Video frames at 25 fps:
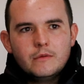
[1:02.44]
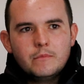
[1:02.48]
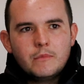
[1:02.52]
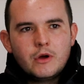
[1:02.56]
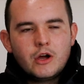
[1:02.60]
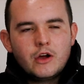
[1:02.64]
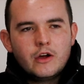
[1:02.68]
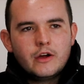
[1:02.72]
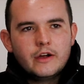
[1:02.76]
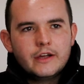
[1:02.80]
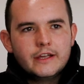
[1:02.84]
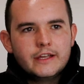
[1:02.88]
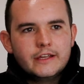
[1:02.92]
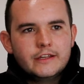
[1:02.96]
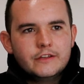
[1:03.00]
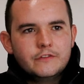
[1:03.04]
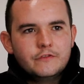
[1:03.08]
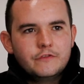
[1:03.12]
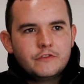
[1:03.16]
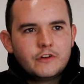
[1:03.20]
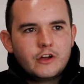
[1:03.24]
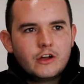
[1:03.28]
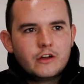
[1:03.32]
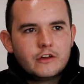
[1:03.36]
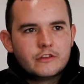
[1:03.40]
My
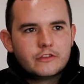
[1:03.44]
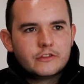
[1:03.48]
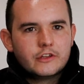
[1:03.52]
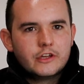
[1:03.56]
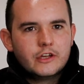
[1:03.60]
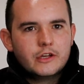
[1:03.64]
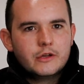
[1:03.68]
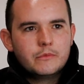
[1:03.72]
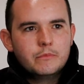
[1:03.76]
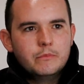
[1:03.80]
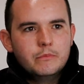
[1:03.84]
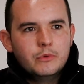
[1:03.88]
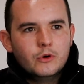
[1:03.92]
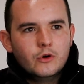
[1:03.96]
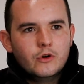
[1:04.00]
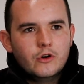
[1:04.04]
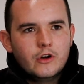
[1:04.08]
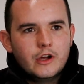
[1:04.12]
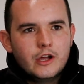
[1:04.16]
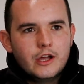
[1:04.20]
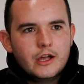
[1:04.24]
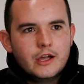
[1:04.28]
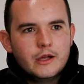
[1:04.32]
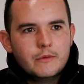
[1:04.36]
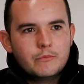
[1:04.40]
father
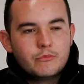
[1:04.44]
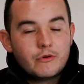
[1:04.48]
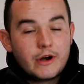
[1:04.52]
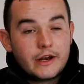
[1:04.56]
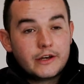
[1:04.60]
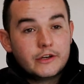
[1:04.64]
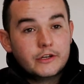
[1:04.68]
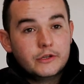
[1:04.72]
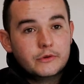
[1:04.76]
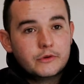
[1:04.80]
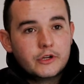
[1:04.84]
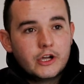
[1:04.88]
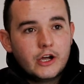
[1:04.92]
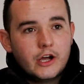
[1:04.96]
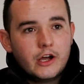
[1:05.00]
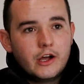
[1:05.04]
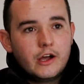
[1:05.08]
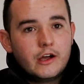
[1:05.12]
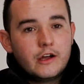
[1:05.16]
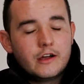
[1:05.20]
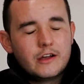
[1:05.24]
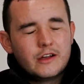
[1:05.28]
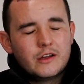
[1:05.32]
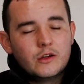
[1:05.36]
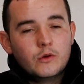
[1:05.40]
bought a brand new
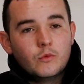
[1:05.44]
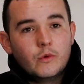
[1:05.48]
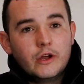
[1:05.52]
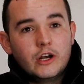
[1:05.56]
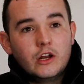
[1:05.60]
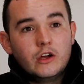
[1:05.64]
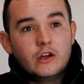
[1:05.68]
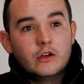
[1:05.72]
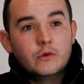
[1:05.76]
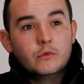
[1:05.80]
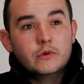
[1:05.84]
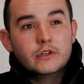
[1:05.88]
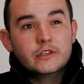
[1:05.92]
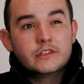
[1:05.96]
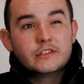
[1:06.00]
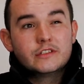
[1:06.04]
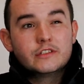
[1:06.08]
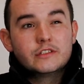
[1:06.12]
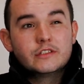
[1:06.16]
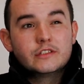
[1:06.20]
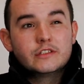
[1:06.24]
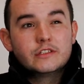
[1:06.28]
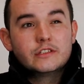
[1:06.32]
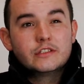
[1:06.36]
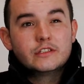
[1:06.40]
car when I was
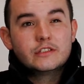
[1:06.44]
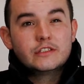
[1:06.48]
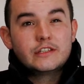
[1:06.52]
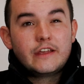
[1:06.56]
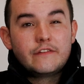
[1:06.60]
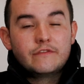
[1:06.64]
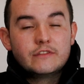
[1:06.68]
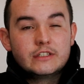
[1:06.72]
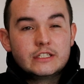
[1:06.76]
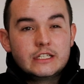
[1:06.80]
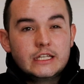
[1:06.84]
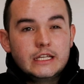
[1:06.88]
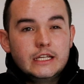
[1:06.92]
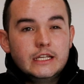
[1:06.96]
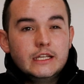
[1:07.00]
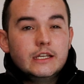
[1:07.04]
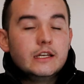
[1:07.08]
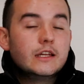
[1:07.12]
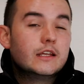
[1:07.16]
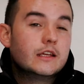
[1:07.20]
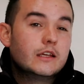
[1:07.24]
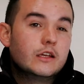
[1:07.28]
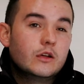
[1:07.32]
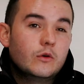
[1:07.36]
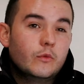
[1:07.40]
17.
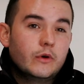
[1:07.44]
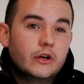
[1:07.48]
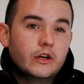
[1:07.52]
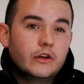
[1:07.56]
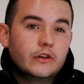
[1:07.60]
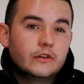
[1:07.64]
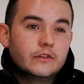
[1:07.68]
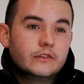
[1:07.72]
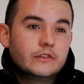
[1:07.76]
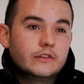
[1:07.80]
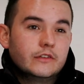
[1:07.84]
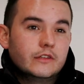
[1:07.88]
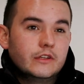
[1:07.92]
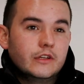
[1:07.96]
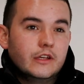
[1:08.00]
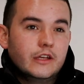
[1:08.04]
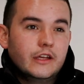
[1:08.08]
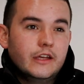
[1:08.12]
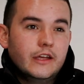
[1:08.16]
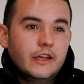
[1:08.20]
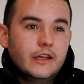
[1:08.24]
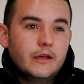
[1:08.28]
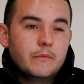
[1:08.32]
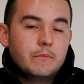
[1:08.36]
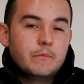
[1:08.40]
What was it?
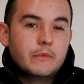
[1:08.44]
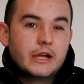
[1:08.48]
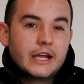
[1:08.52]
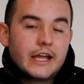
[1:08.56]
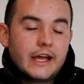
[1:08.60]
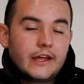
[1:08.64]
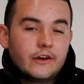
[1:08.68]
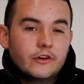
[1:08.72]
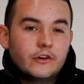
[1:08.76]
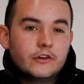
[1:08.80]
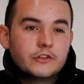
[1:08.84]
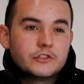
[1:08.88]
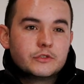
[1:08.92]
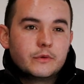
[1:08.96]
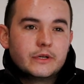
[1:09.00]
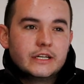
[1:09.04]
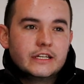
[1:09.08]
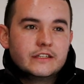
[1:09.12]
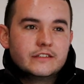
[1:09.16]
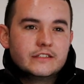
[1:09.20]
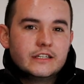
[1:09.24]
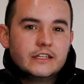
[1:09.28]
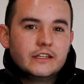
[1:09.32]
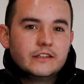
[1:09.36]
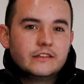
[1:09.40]
Megane
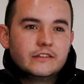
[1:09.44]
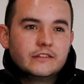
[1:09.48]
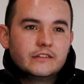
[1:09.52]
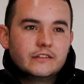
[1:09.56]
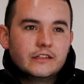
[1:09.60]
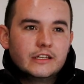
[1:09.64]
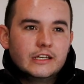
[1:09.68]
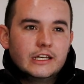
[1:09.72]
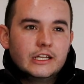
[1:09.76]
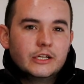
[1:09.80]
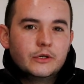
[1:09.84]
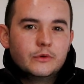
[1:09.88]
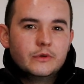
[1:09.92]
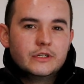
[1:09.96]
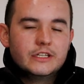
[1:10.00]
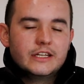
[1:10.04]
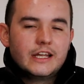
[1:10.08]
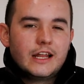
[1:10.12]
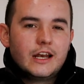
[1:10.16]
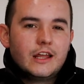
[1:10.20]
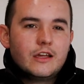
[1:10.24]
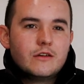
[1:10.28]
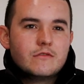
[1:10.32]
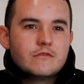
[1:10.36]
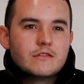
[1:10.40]
R26 in liquid
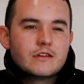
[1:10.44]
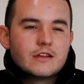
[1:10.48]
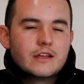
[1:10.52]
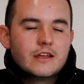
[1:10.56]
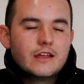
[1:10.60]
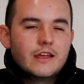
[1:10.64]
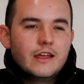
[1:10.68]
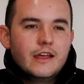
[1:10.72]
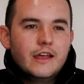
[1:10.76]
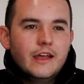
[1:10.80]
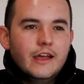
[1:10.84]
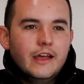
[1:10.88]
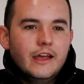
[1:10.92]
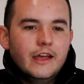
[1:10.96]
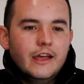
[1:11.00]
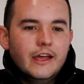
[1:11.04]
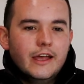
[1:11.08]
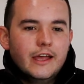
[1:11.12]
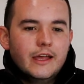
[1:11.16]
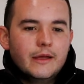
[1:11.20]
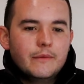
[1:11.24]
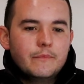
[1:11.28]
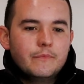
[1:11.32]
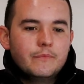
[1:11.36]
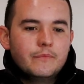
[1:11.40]
yellow.
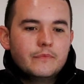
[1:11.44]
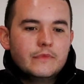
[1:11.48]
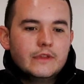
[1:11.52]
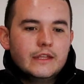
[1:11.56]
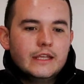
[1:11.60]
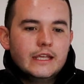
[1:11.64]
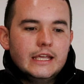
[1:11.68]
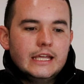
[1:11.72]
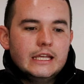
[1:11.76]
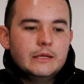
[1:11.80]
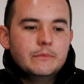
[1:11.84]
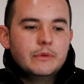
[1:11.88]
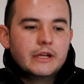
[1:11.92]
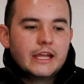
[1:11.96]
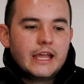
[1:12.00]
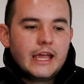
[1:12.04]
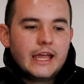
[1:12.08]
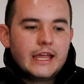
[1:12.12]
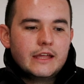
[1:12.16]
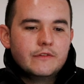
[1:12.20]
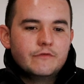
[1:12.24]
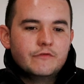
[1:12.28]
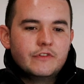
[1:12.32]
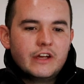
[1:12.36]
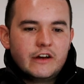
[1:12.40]
He
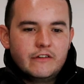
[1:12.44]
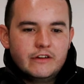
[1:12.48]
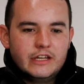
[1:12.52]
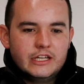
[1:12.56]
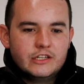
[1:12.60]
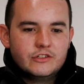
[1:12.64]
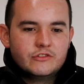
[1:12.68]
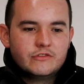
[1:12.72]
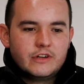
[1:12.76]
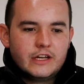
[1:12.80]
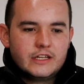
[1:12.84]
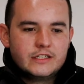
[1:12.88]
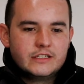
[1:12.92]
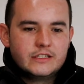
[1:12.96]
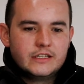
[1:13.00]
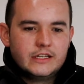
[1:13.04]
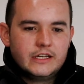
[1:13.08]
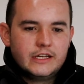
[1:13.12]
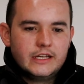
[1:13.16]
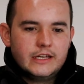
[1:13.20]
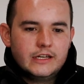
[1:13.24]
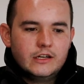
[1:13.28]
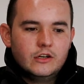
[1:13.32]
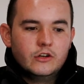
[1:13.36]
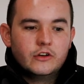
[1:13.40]
became very
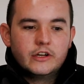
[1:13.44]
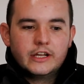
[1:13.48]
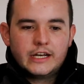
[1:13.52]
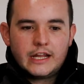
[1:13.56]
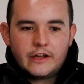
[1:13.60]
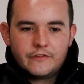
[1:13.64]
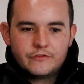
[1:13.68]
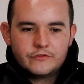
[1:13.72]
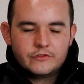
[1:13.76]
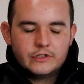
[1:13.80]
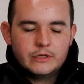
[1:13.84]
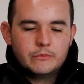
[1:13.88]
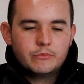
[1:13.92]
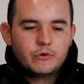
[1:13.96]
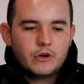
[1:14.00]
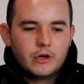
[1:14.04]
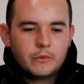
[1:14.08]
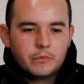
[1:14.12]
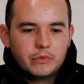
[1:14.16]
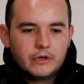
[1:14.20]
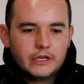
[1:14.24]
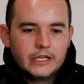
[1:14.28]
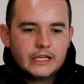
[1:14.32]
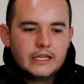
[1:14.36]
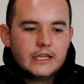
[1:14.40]
interested in looking after it
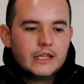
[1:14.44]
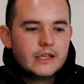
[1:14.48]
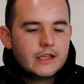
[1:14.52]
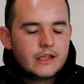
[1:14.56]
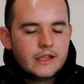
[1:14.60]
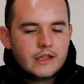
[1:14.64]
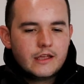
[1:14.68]
properly.